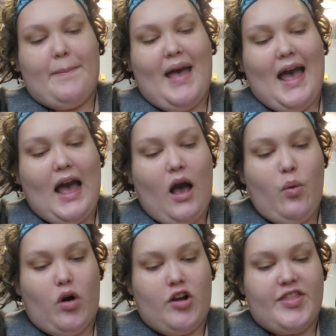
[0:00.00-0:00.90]

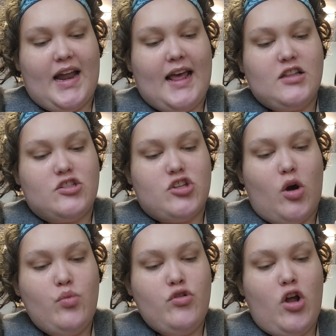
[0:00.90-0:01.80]
power that I
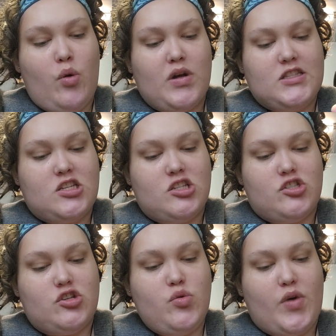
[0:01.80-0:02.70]
don't know what
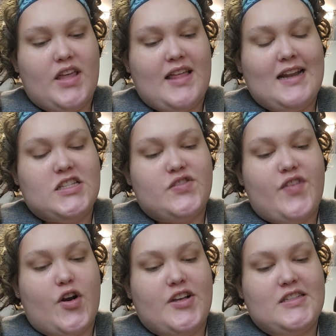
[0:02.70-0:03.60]
to do with, and it's
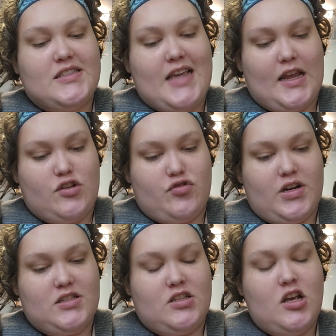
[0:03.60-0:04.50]
very
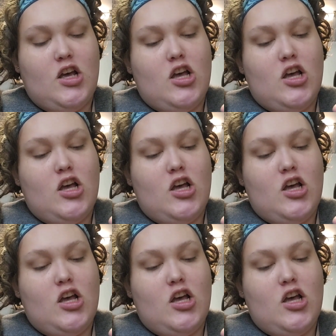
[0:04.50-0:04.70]
dangerous.